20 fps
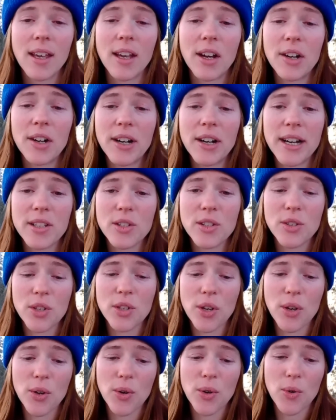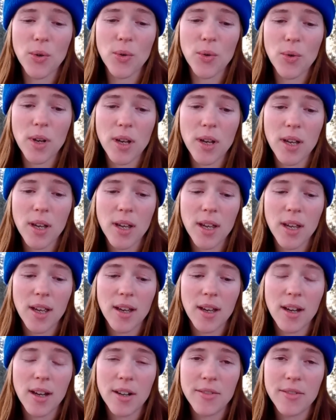Alright, so,
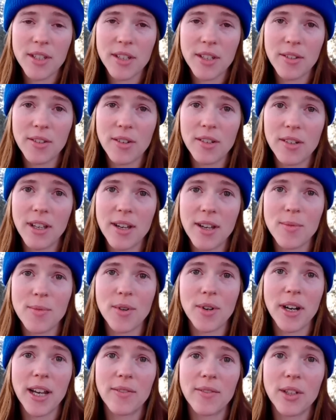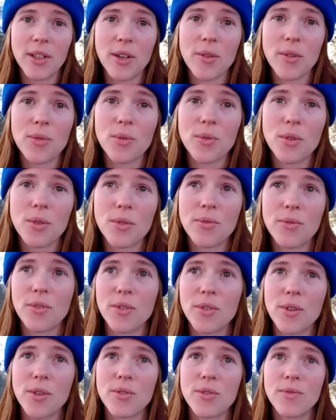obviously there are a lot more I have to go through.
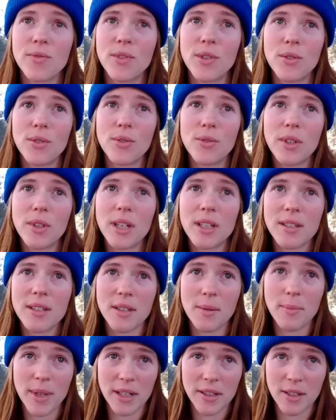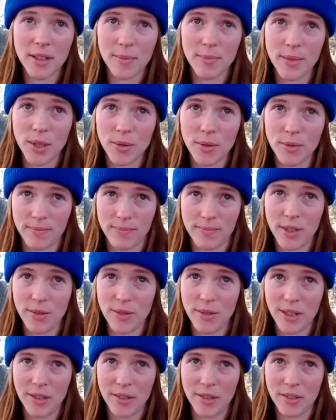For those of you that submitted them, you
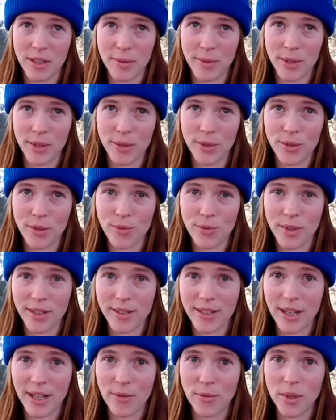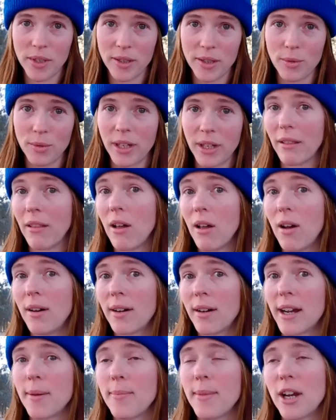know, some of those threads got really, really
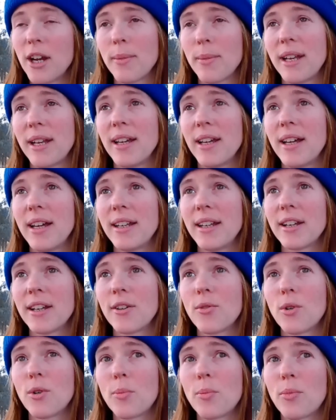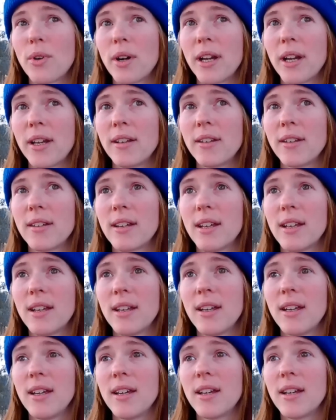long. I may or may not incorporate
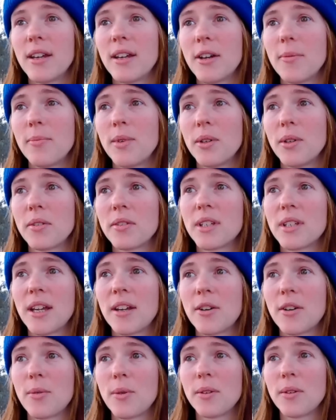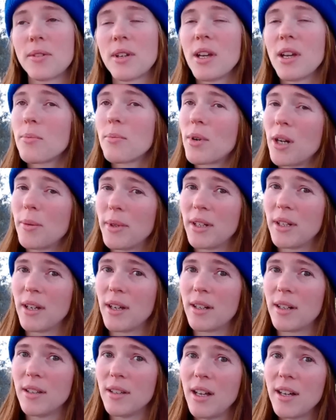your exact quotes. Probably
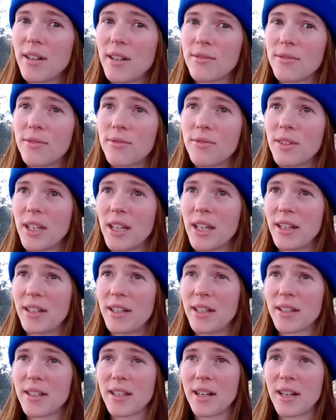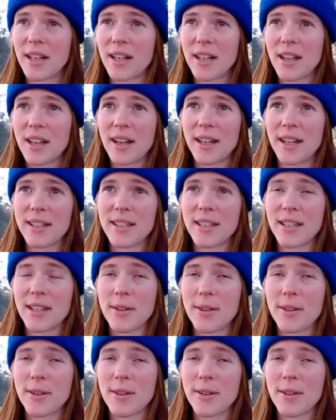not. A lot of the ideas that I got